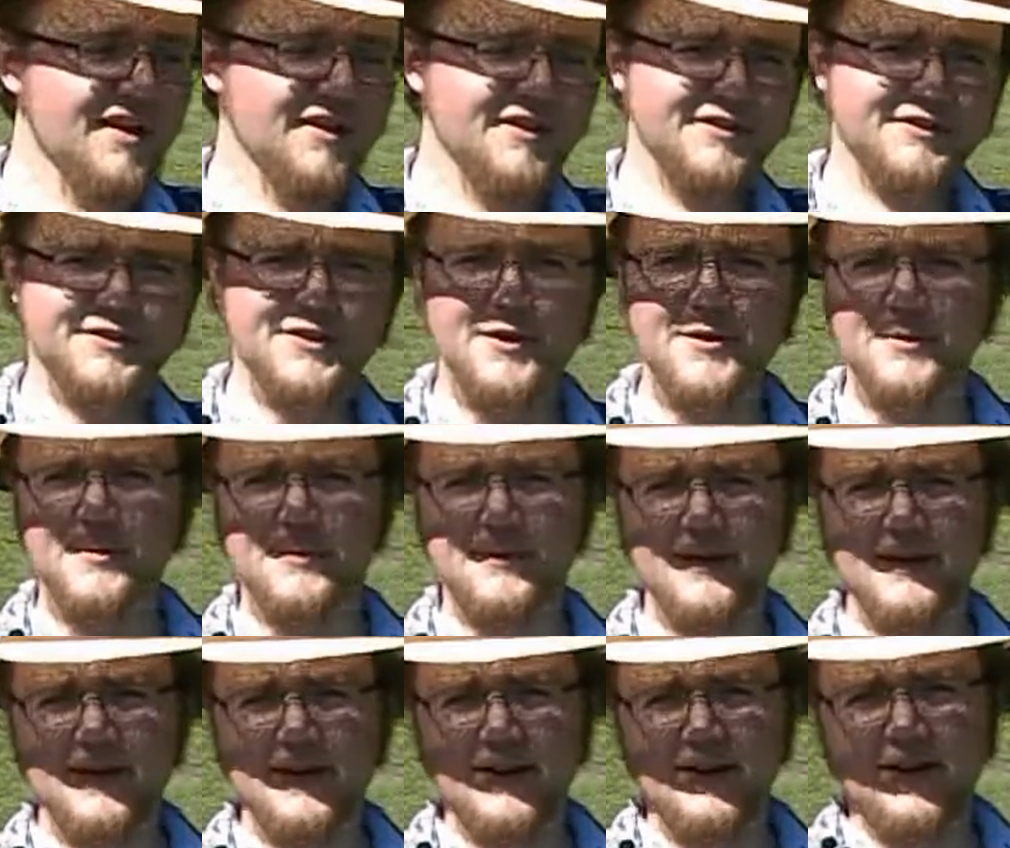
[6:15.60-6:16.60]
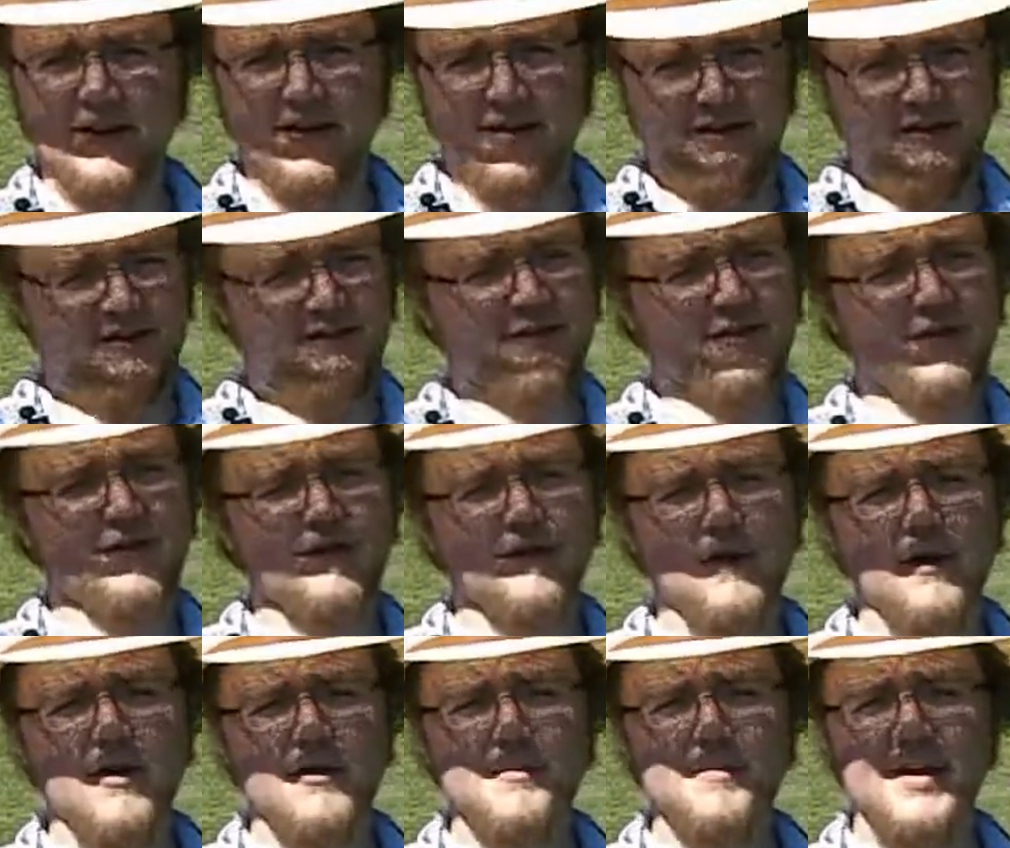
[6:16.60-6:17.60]
So, is there a
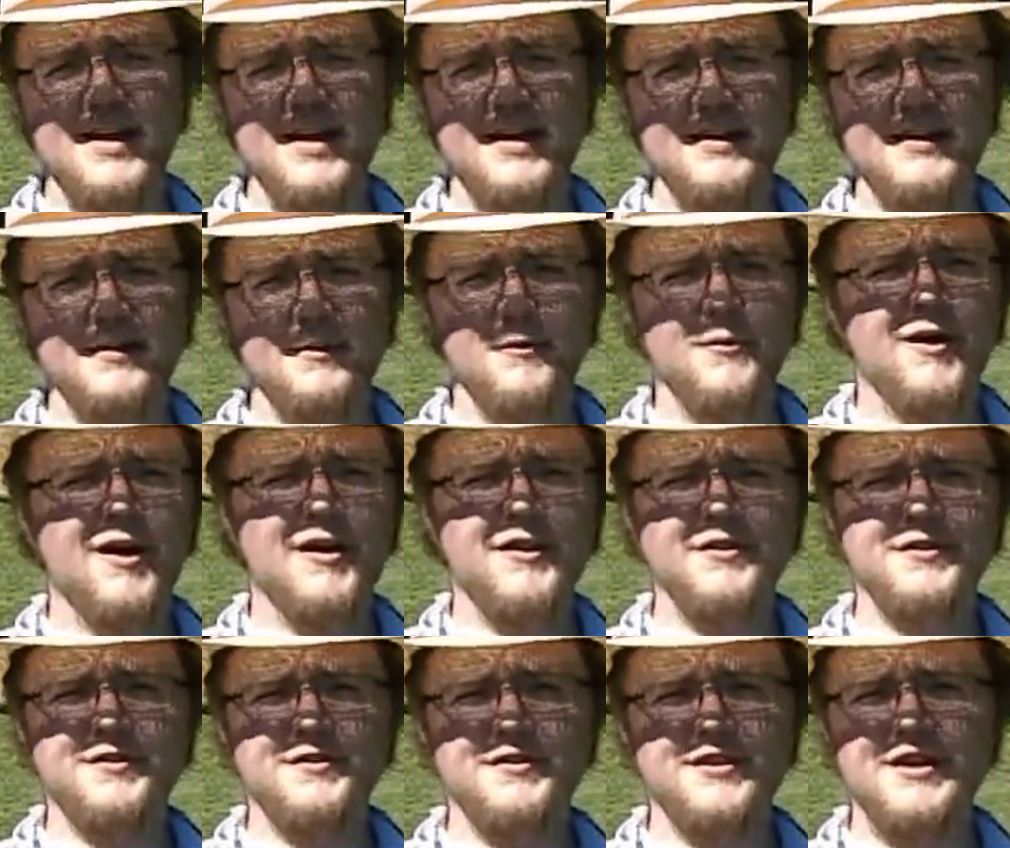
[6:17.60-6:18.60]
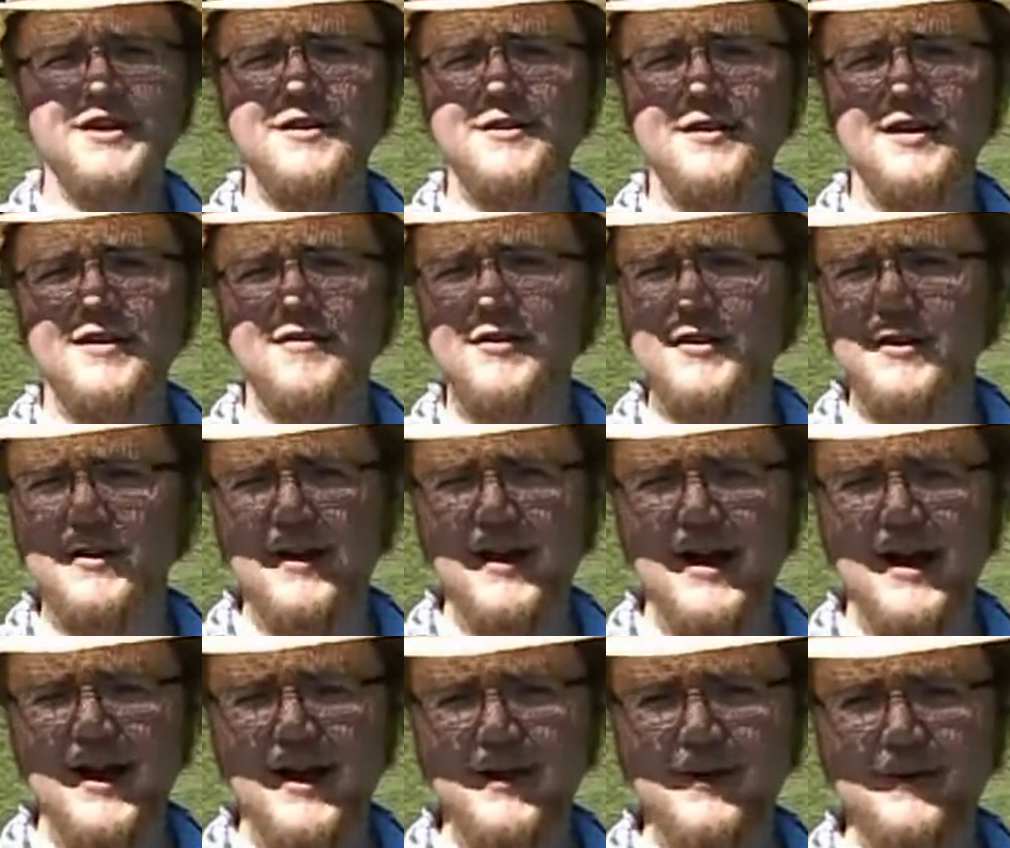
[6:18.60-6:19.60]
frogman in the waters near Loveland,
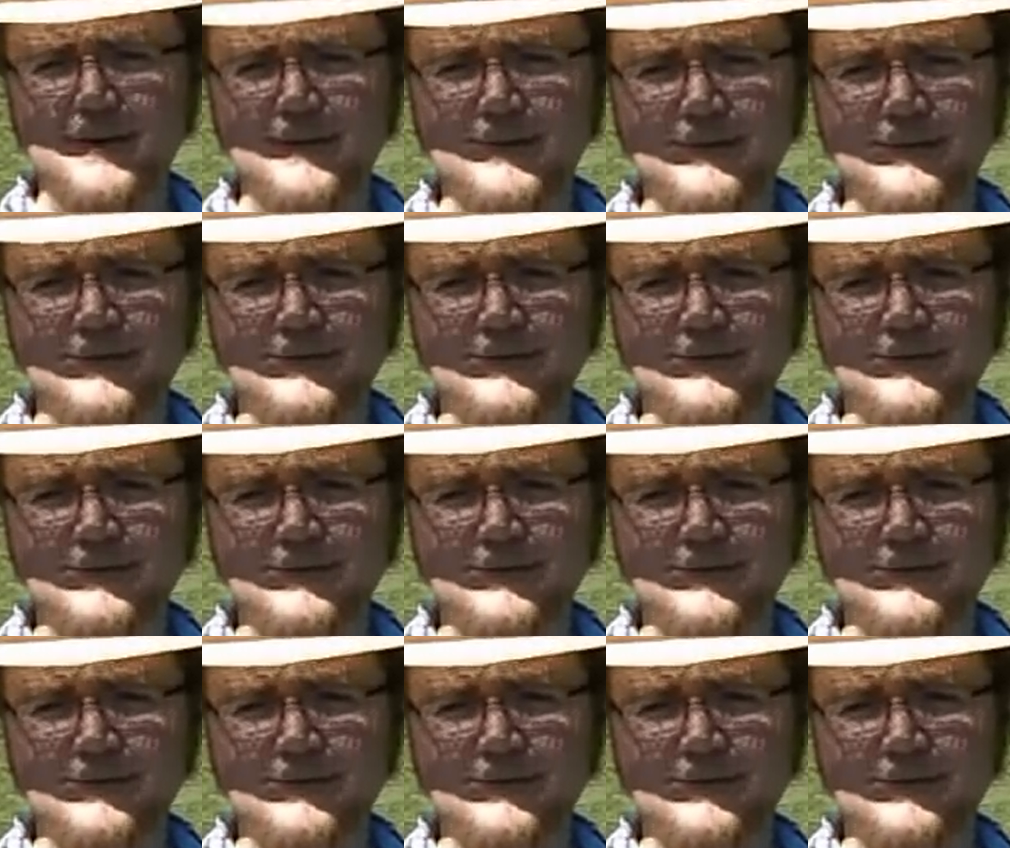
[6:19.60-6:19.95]
Ohio?